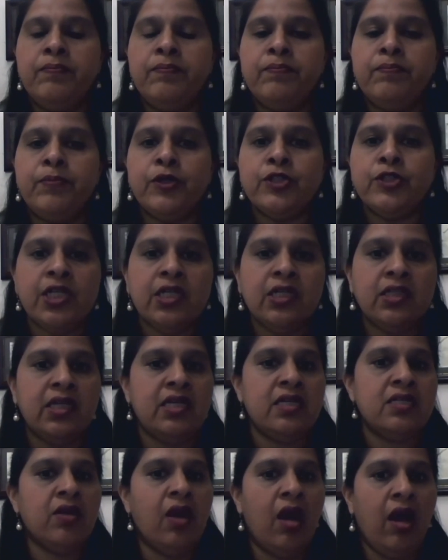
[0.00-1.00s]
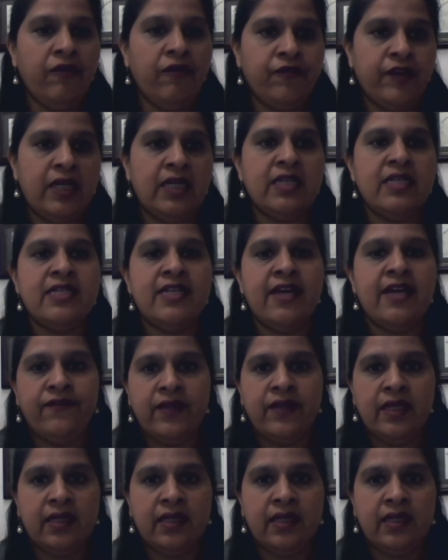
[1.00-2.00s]
pushing these off
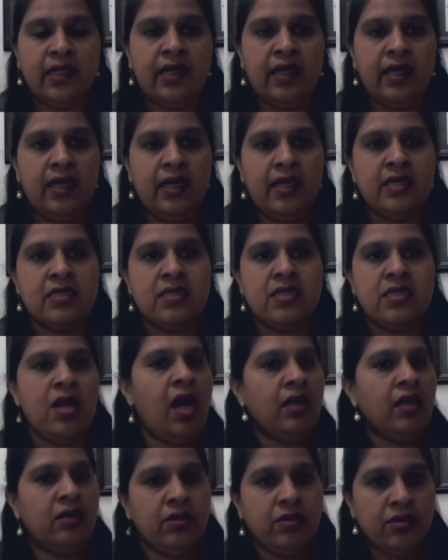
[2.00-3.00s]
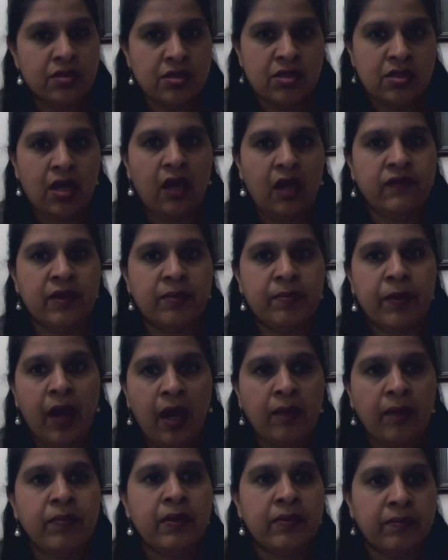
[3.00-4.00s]
indefinitely is not going to solve the
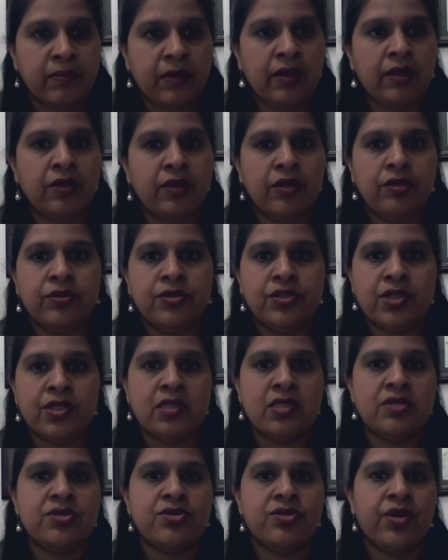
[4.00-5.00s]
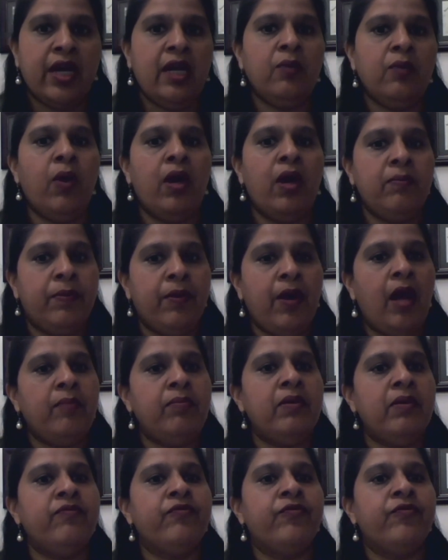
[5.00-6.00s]
problem. You just trade one
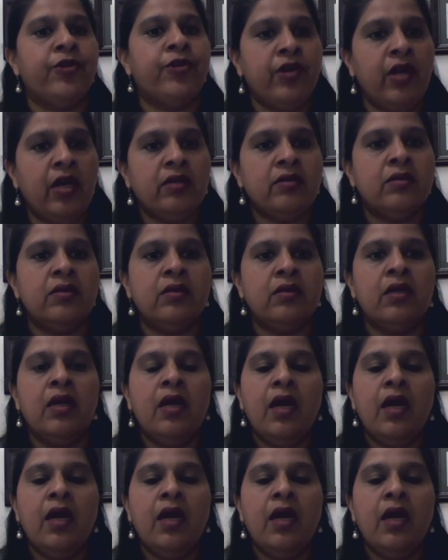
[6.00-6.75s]
problem for another.